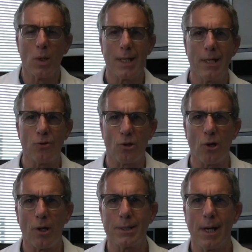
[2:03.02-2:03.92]
will either
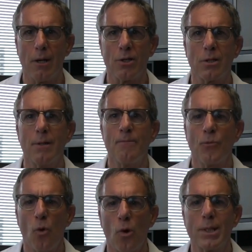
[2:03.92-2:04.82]
cause health
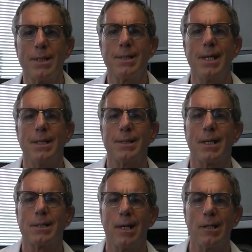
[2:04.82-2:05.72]
or disease
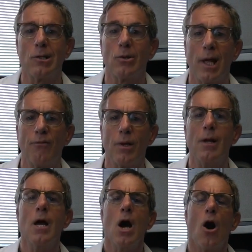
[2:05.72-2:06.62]
at a cellular
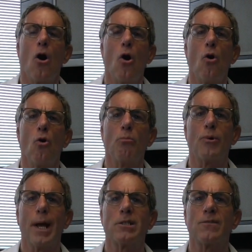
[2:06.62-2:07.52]
level. A whole
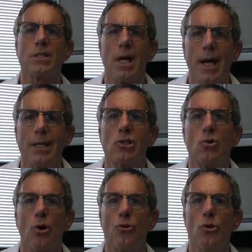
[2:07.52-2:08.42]
branch of science
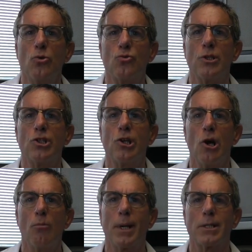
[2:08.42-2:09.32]
called
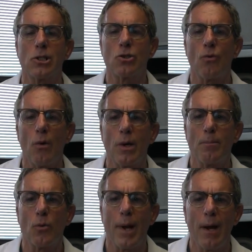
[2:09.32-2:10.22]
nutrigenomics has grown
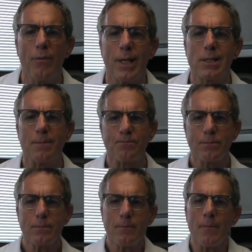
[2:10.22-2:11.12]
up around this
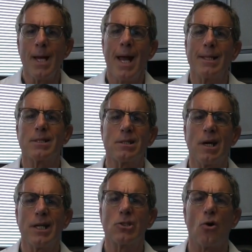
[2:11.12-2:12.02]
and
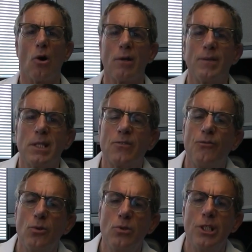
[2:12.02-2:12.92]
studies all of these
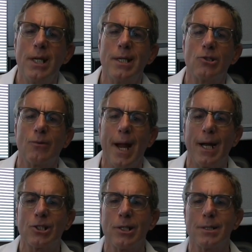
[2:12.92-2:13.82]
food-gene
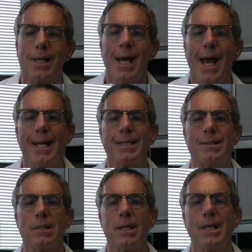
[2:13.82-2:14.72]
interactions and has
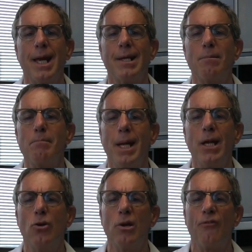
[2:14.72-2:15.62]
delineated
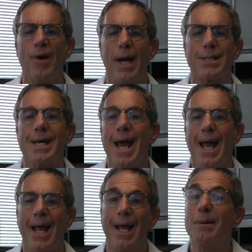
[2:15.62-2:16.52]
many good effects
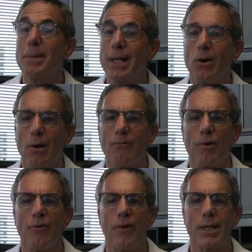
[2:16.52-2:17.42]
and many
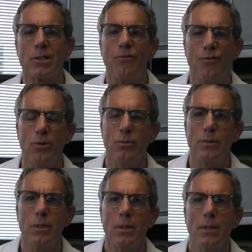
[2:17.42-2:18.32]
harmful effects of food.